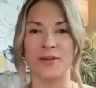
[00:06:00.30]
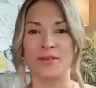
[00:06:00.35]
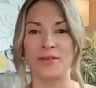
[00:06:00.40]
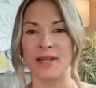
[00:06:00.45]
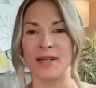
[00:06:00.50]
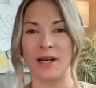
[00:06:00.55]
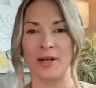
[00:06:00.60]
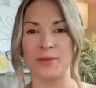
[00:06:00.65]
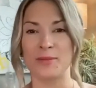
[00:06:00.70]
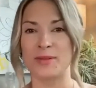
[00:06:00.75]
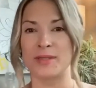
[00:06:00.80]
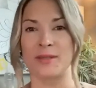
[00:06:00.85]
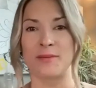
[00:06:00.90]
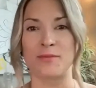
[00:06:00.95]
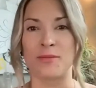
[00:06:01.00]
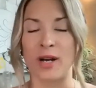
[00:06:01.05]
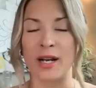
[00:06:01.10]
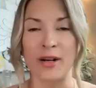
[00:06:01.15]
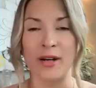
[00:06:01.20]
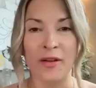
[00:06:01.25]
helps
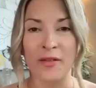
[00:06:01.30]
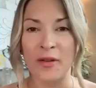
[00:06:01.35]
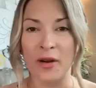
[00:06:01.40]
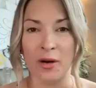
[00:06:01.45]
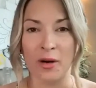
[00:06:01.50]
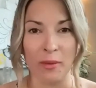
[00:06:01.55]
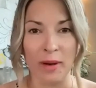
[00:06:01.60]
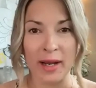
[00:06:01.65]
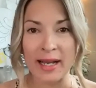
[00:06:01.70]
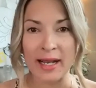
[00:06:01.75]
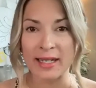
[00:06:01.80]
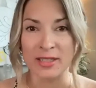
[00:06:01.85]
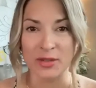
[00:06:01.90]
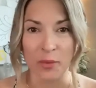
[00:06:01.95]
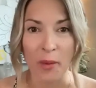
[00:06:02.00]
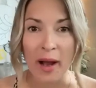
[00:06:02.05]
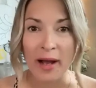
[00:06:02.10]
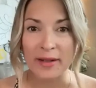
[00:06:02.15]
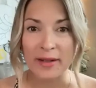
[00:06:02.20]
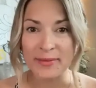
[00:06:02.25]
them right on their way as
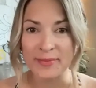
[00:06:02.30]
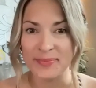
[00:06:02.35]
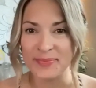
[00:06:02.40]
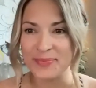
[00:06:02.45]
well.